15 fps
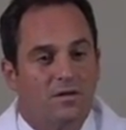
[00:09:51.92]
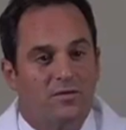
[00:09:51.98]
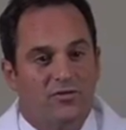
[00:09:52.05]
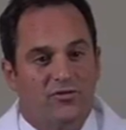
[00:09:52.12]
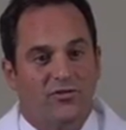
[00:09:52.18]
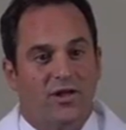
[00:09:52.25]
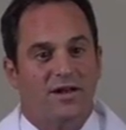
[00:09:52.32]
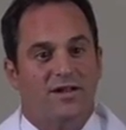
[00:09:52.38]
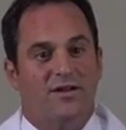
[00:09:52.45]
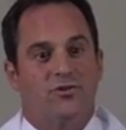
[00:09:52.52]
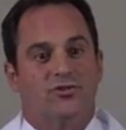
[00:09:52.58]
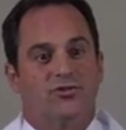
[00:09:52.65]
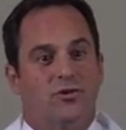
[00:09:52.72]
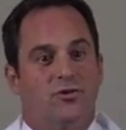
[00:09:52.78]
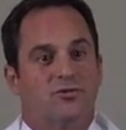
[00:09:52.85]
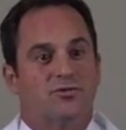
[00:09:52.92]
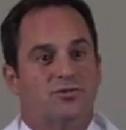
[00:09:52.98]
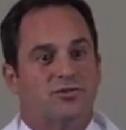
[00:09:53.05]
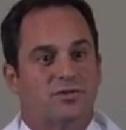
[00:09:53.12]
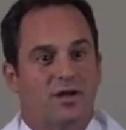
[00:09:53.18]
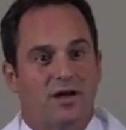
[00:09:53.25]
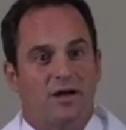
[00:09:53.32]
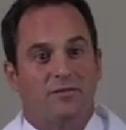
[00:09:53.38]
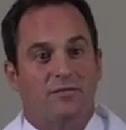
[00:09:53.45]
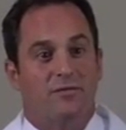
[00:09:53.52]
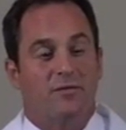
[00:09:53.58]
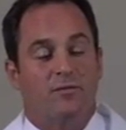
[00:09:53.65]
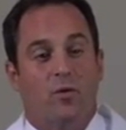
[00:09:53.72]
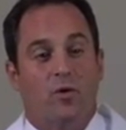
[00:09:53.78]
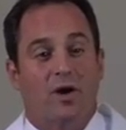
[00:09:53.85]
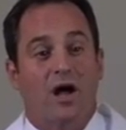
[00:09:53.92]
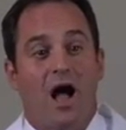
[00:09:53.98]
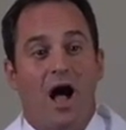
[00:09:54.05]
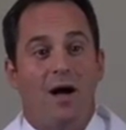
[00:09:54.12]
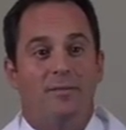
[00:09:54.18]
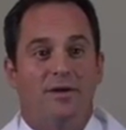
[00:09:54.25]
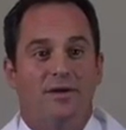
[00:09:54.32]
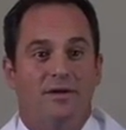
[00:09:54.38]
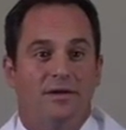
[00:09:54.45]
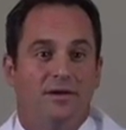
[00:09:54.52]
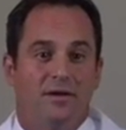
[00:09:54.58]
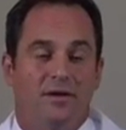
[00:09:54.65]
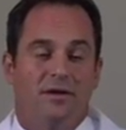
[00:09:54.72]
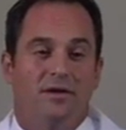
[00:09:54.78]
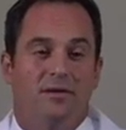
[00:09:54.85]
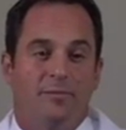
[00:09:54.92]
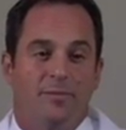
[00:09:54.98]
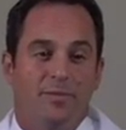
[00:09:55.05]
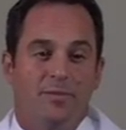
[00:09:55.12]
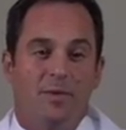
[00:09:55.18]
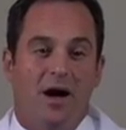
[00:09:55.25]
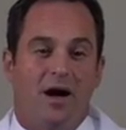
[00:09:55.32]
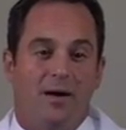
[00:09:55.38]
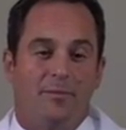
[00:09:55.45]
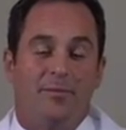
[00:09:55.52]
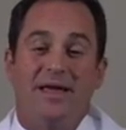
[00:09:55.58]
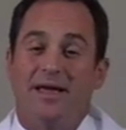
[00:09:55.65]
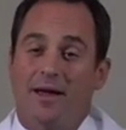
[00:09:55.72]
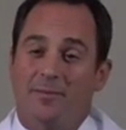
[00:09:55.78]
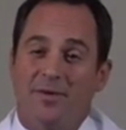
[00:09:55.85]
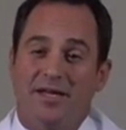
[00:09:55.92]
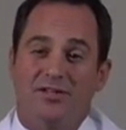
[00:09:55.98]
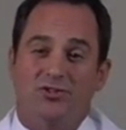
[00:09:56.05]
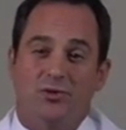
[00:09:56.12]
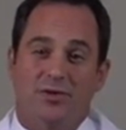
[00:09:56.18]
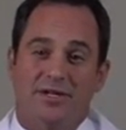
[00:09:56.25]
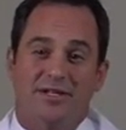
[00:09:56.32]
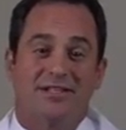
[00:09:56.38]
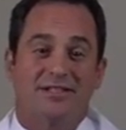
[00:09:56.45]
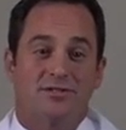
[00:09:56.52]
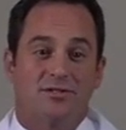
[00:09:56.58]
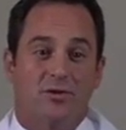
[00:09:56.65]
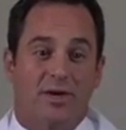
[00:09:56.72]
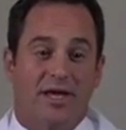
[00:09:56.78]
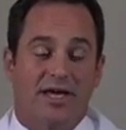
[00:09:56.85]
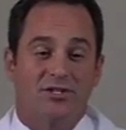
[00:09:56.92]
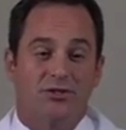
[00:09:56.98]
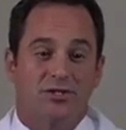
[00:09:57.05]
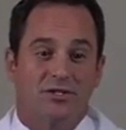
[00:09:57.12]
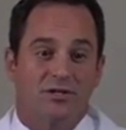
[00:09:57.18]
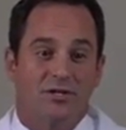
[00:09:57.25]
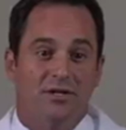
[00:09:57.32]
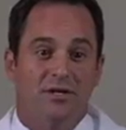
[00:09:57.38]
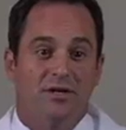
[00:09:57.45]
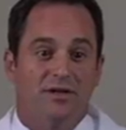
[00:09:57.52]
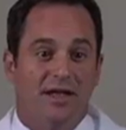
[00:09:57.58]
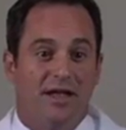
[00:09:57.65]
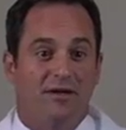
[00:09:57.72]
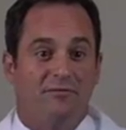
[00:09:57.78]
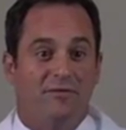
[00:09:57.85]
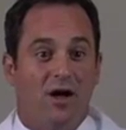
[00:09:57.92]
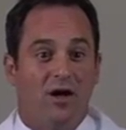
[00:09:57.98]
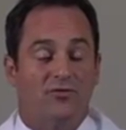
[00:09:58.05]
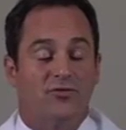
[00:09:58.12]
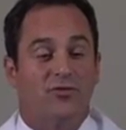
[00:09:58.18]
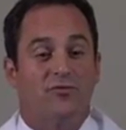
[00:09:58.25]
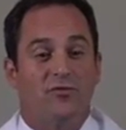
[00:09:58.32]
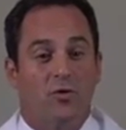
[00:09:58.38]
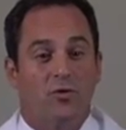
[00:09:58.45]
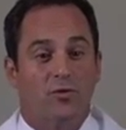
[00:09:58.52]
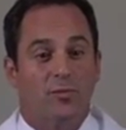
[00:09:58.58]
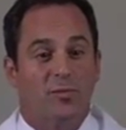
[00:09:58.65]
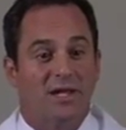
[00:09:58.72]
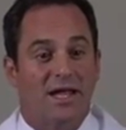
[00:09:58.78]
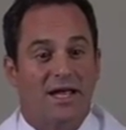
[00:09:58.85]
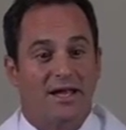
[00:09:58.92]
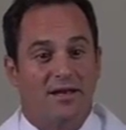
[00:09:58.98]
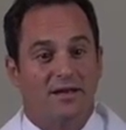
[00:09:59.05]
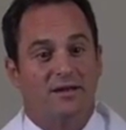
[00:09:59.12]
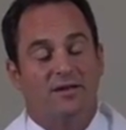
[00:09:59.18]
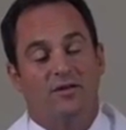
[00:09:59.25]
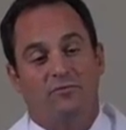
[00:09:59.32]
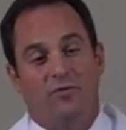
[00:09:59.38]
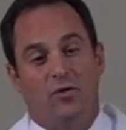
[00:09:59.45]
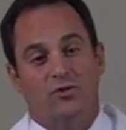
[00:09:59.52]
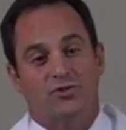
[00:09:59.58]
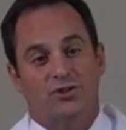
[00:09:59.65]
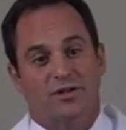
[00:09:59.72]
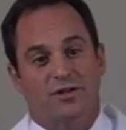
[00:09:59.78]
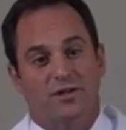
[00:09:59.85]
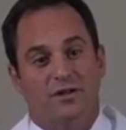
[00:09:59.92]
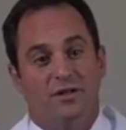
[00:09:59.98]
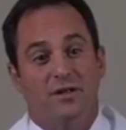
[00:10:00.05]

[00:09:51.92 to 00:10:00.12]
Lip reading: This slide here shows the more common PIP joint dislocation that involves the volar plate avulsion.